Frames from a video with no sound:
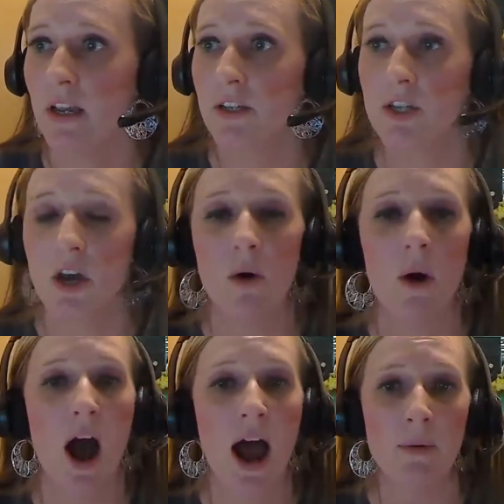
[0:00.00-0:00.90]
So
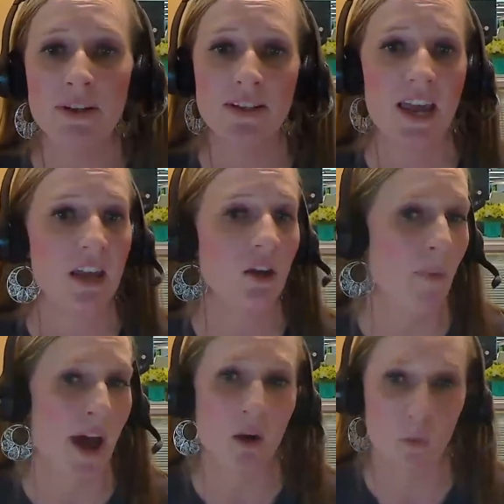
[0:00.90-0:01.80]
I would say no
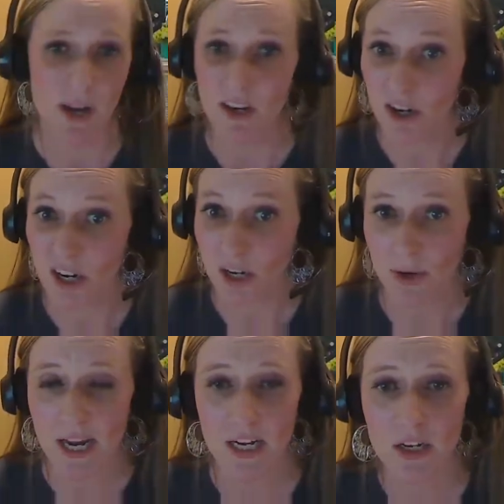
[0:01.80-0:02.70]
matter when you're going to
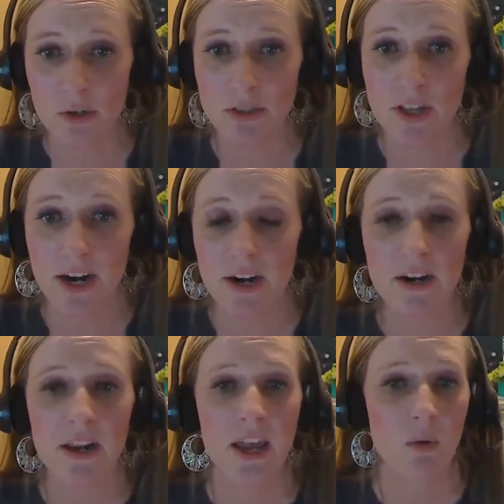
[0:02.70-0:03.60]
create a newsletter
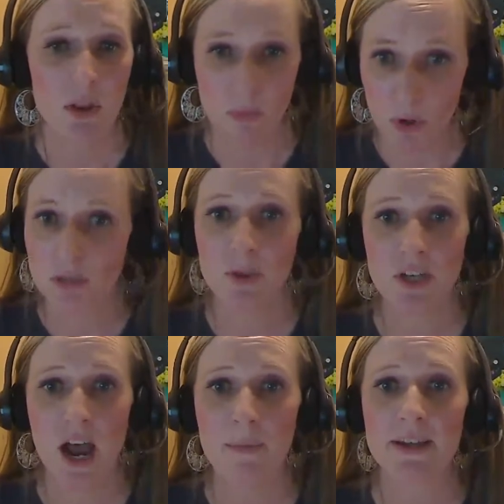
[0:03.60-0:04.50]
with multiple
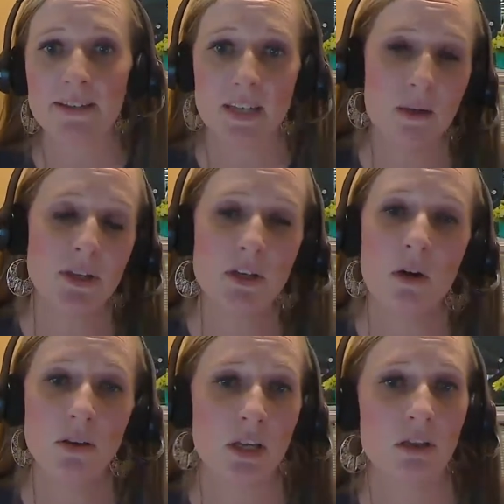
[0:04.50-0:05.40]
topics, keep it to
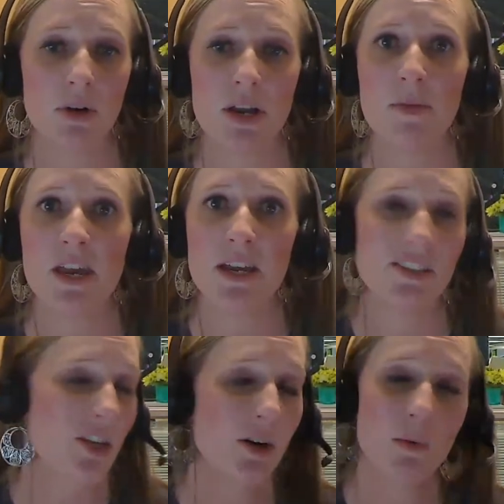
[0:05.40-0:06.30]
only three because
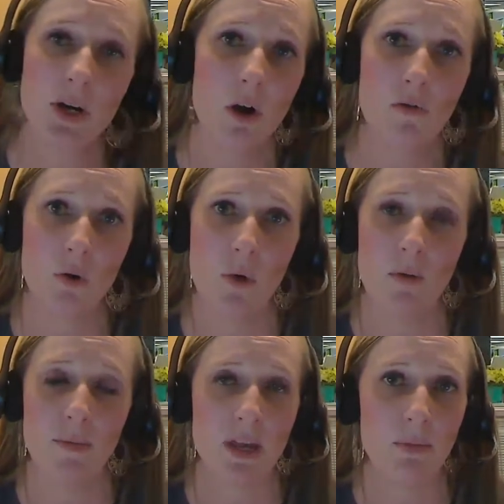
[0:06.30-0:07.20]
you don't want to
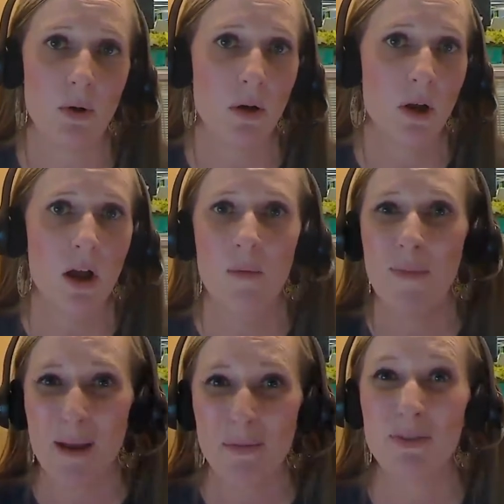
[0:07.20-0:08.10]
overwhelm people
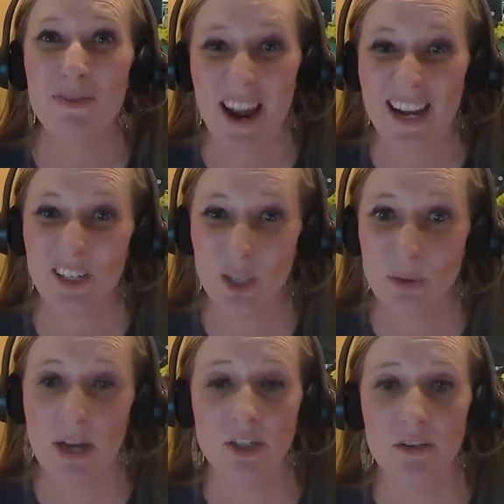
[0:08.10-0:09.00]
by providing too
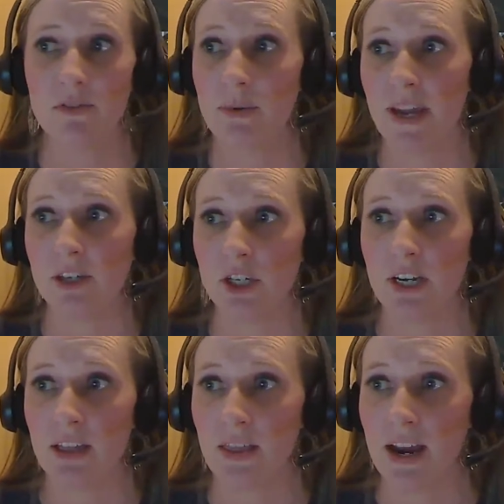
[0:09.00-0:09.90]
much information
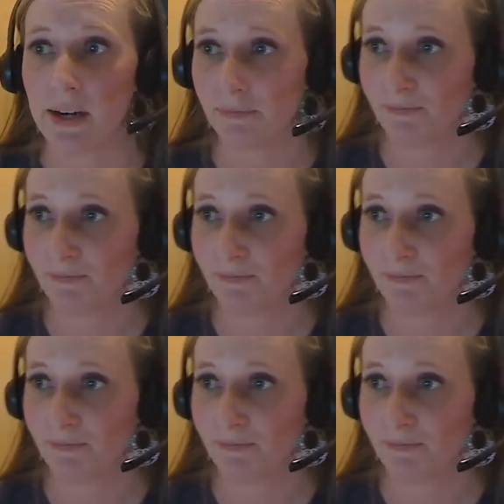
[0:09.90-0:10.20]
in there.